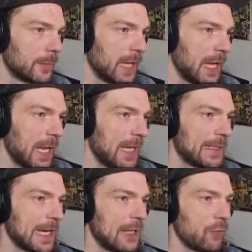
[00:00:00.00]
And
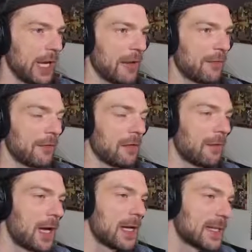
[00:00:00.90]
then we have
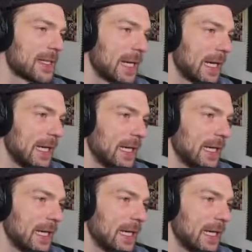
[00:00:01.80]
fast attack here.